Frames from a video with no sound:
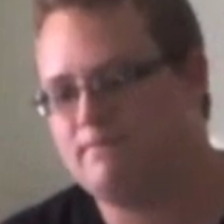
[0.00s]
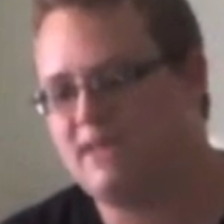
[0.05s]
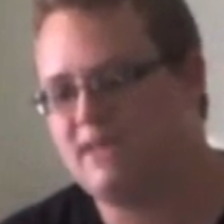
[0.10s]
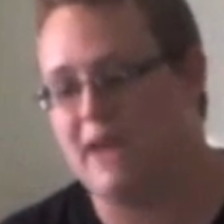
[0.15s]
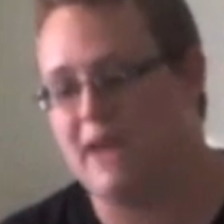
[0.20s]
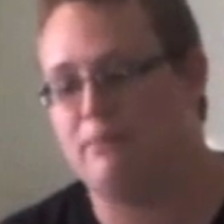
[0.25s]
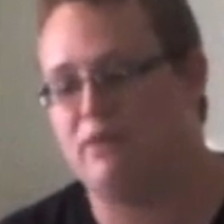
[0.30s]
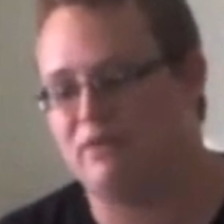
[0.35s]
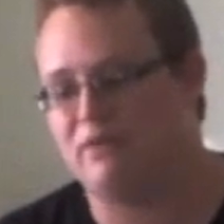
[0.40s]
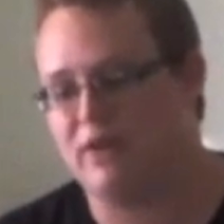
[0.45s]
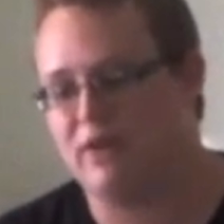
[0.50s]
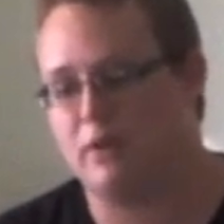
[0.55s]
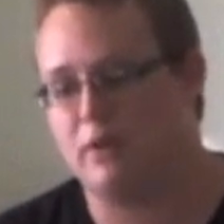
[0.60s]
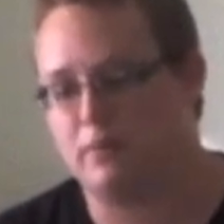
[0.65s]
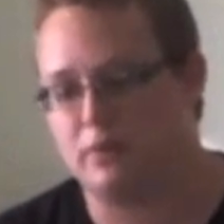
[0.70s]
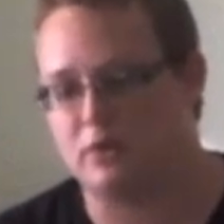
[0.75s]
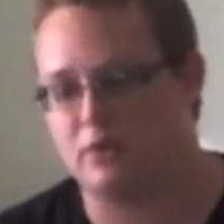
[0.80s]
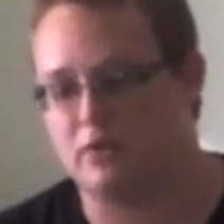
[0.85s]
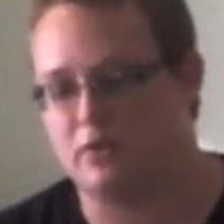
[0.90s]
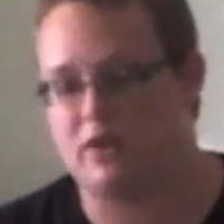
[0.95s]
game
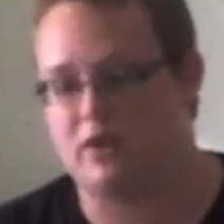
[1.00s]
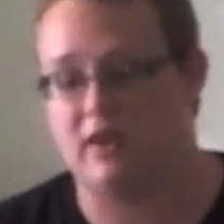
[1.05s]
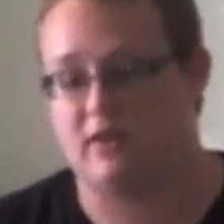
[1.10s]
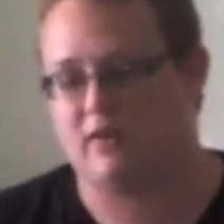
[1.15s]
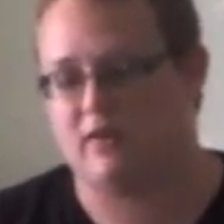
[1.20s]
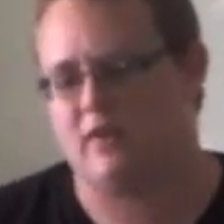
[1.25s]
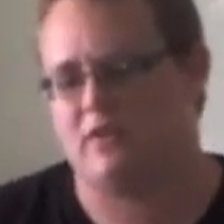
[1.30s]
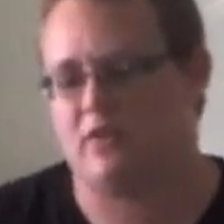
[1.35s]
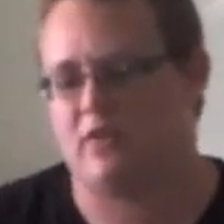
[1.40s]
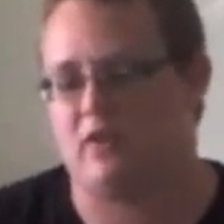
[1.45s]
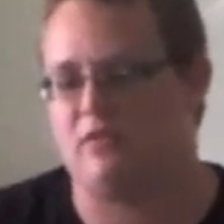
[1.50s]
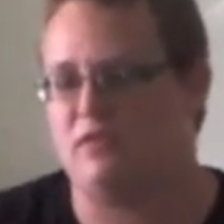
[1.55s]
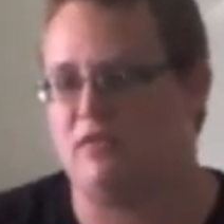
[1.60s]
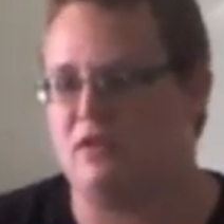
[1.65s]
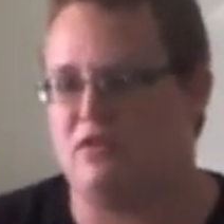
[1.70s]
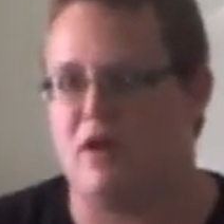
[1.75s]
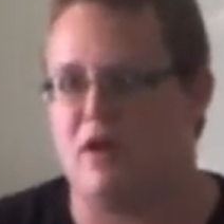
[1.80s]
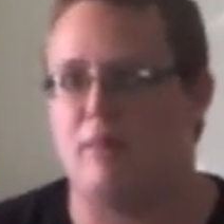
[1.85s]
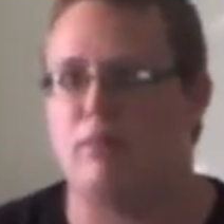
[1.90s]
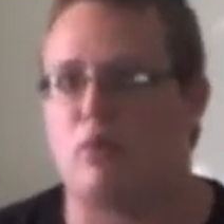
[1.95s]
developers, and that's like
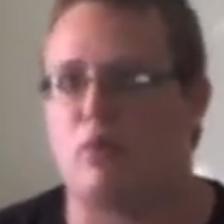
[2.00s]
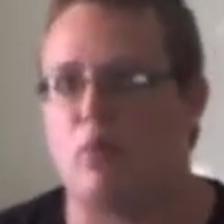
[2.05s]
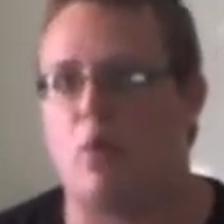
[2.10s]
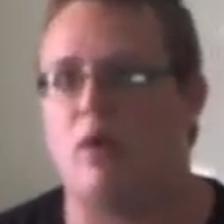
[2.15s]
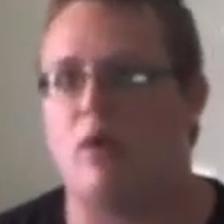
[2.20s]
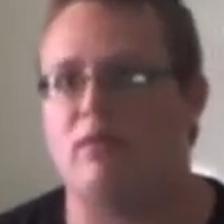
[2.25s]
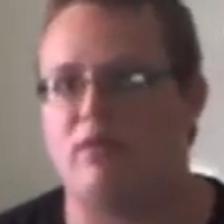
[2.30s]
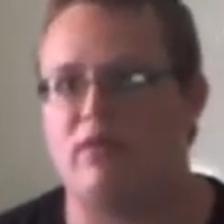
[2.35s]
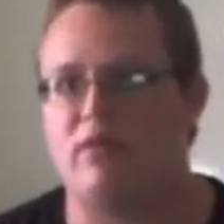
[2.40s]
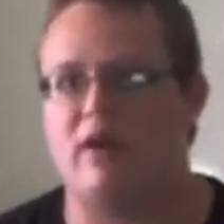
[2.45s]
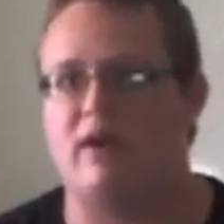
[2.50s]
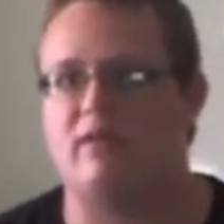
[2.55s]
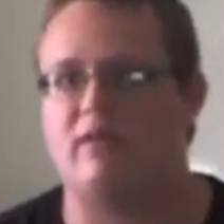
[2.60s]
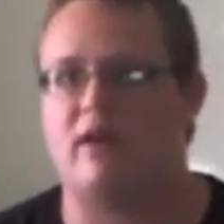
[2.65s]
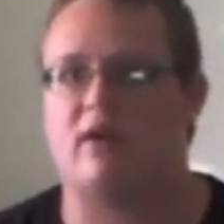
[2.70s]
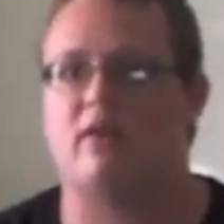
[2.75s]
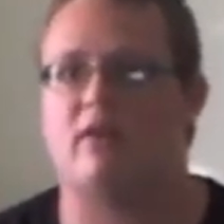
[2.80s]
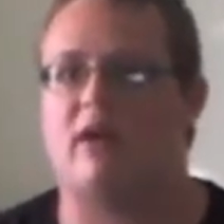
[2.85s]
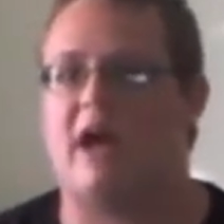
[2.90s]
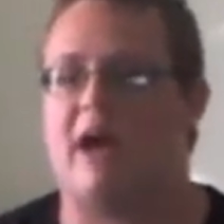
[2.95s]
the #1 thing
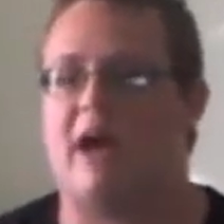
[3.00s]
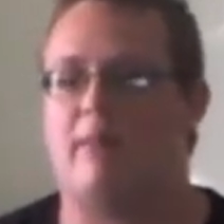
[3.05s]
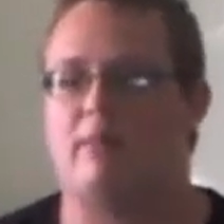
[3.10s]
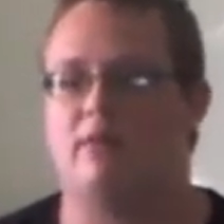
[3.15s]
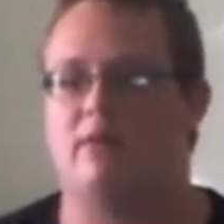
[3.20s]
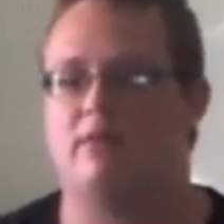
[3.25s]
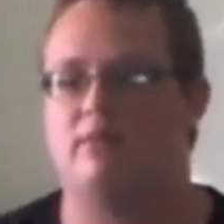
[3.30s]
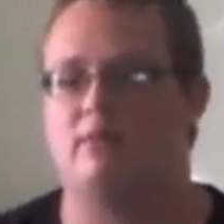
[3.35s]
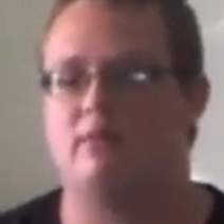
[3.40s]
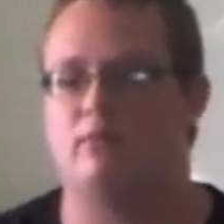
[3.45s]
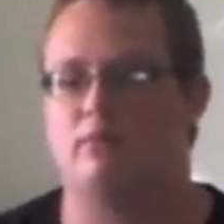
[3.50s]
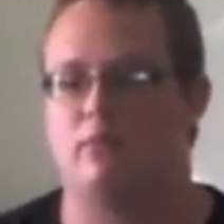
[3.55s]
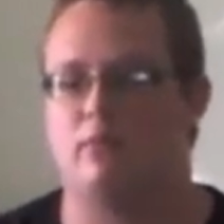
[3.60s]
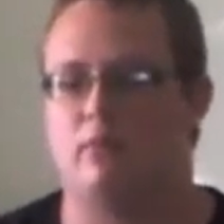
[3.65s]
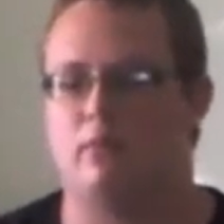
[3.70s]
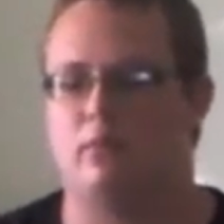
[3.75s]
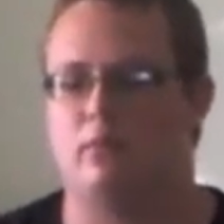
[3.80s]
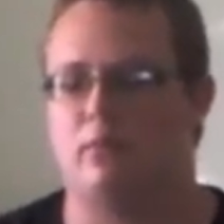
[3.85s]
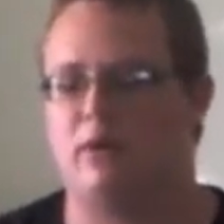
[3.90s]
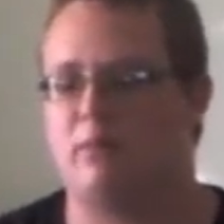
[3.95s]
that could happen,
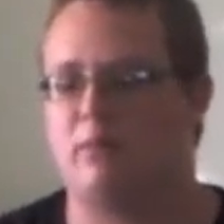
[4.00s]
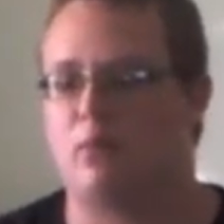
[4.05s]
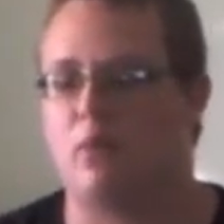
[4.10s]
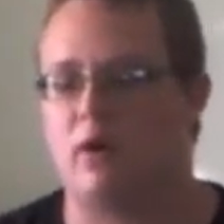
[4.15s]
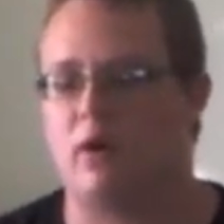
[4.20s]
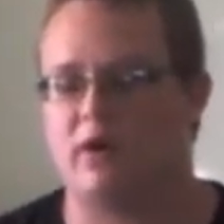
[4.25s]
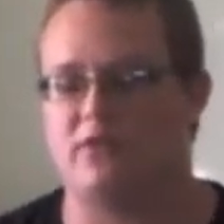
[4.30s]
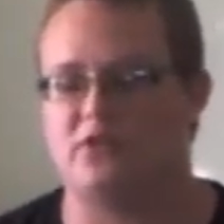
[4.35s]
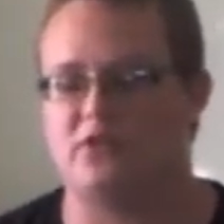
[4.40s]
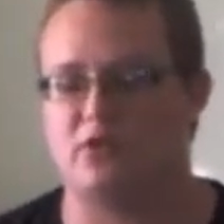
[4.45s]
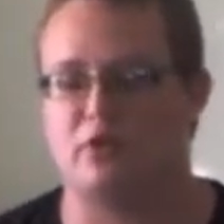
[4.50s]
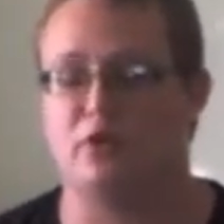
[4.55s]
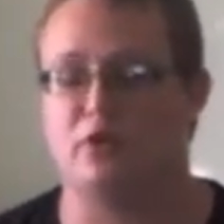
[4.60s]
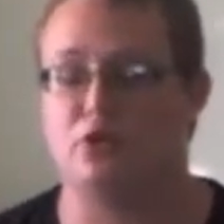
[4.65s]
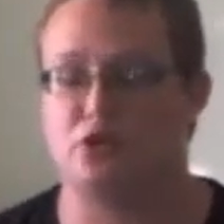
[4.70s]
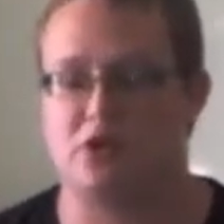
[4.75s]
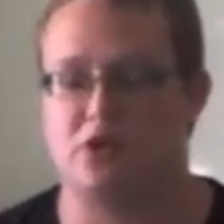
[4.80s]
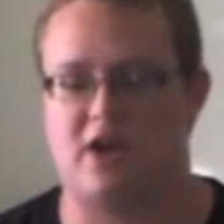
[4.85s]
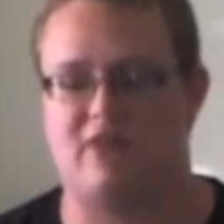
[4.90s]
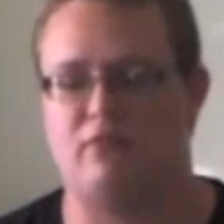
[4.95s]
#1 concern
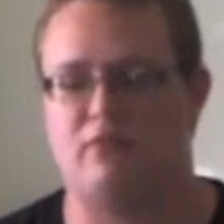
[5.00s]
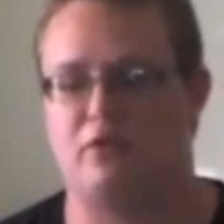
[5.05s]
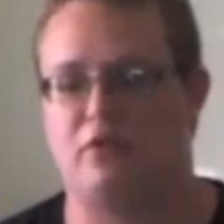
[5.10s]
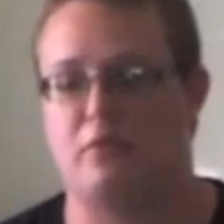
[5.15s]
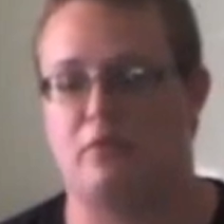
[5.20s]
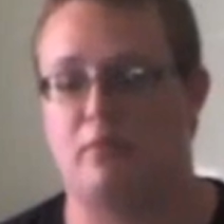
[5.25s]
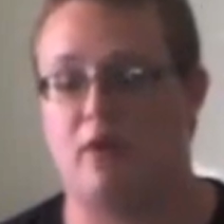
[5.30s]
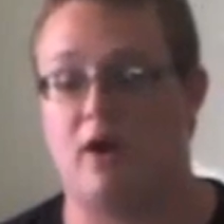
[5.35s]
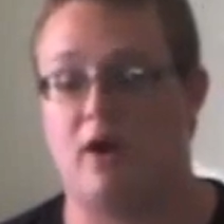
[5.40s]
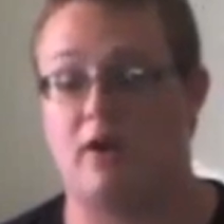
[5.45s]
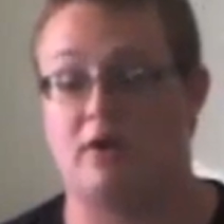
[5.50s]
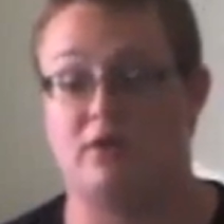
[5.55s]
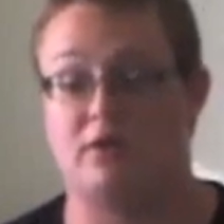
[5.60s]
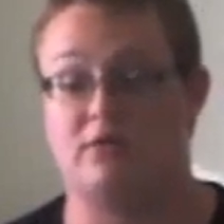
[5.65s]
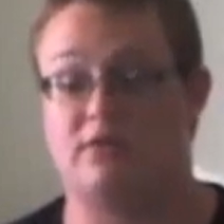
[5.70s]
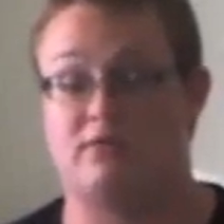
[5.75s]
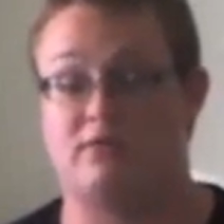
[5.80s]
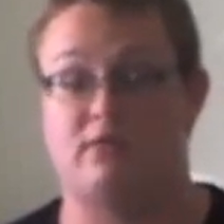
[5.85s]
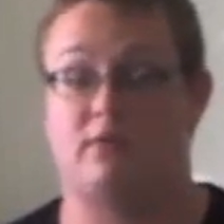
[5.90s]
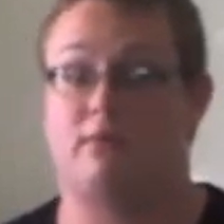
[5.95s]
you should have with your product
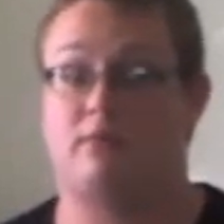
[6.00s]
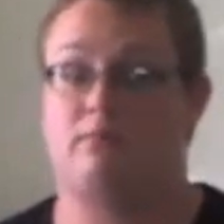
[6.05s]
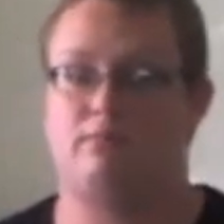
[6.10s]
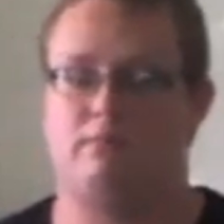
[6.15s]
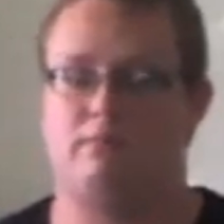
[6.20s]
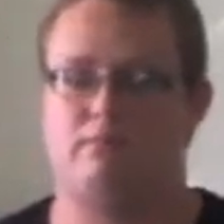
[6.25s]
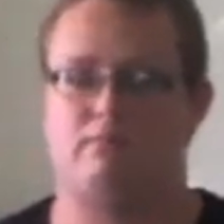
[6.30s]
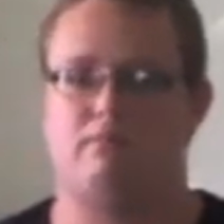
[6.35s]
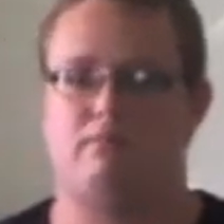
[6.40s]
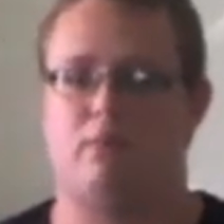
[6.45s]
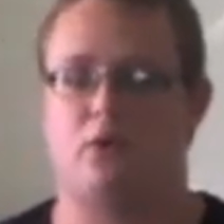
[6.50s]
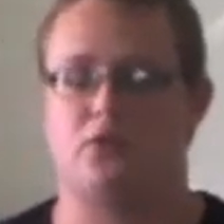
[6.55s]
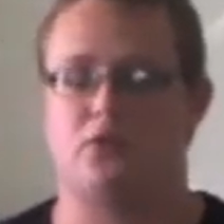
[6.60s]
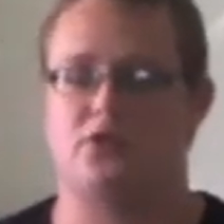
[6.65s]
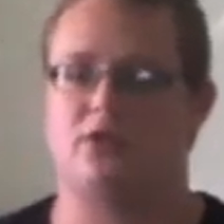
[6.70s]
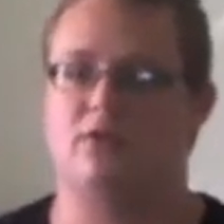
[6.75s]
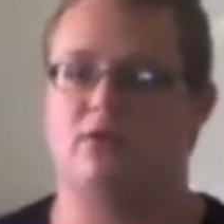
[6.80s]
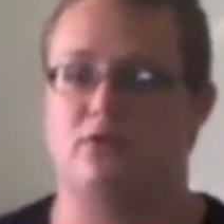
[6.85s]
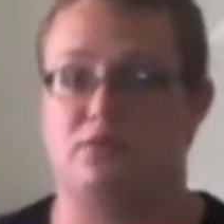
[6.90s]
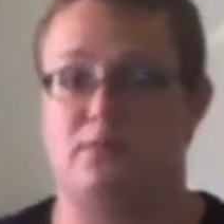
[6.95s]
is if the
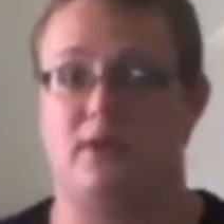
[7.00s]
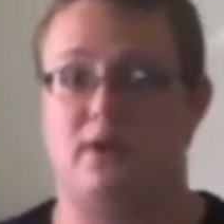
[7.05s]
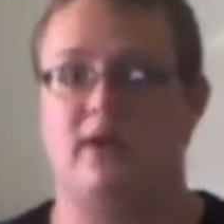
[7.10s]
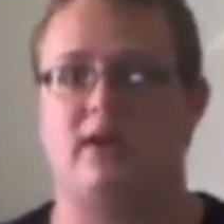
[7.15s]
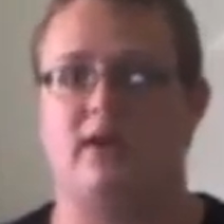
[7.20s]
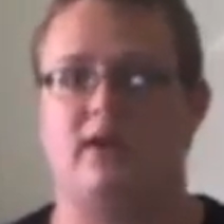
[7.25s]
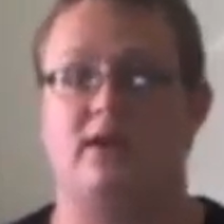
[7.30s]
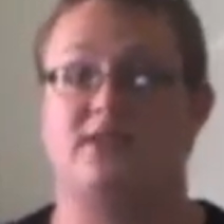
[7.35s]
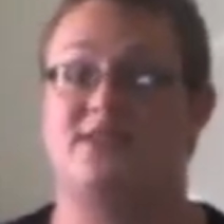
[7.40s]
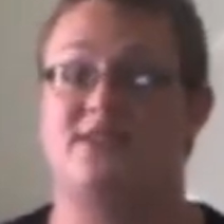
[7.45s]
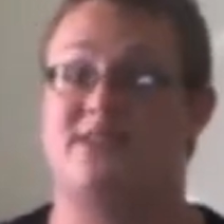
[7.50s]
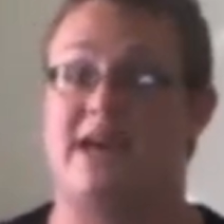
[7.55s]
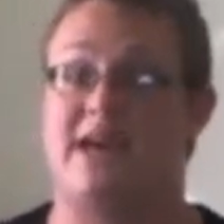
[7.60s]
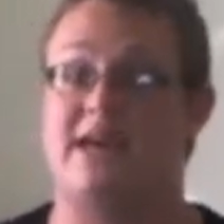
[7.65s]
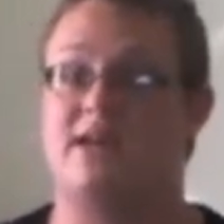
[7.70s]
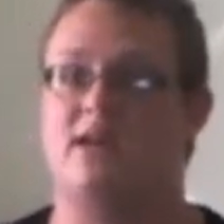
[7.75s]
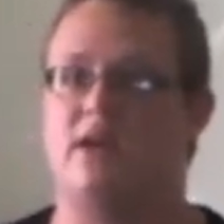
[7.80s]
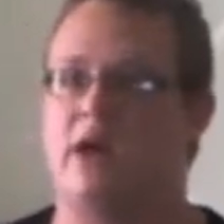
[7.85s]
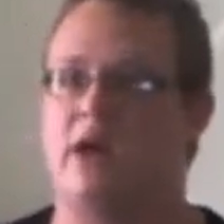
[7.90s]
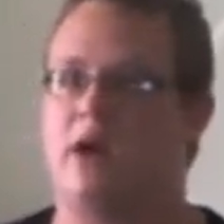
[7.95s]
person who's playing it gets
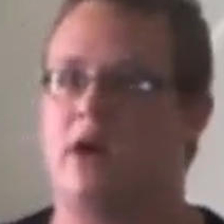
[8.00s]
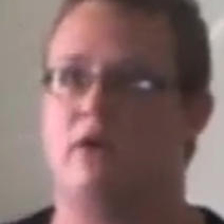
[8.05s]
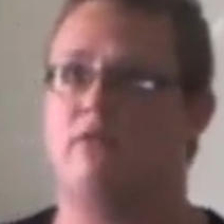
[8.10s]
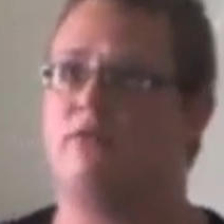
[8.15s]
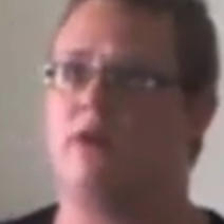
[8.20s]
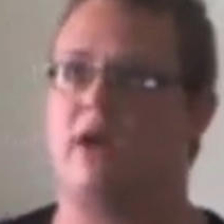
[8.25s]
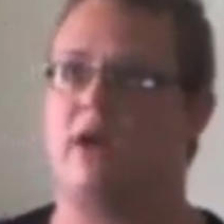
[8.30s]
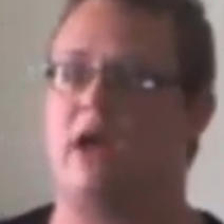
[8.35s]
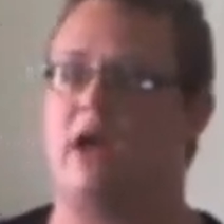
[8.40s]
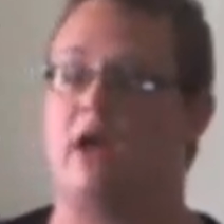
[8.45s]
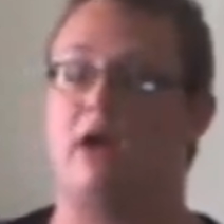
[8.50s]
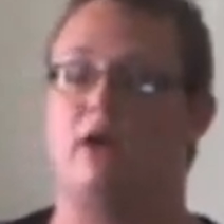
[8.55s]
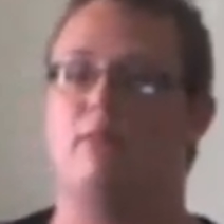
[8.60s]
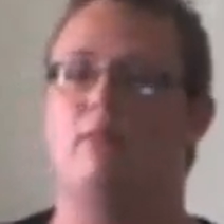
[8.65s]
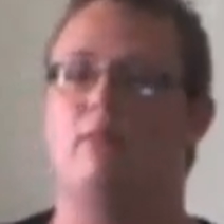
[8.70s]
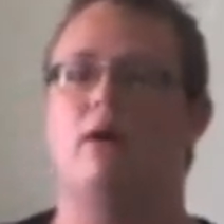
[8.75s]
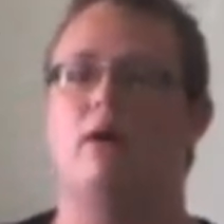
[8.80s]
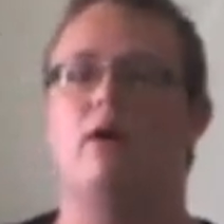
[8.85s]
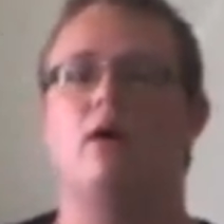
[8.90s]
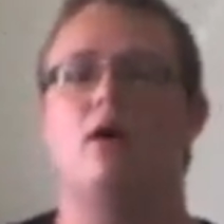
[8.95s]
taken out of the
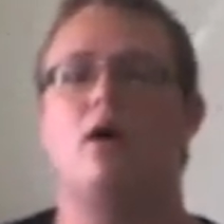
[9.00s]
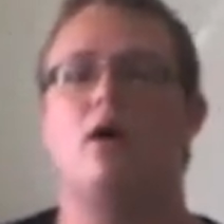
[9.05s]
game.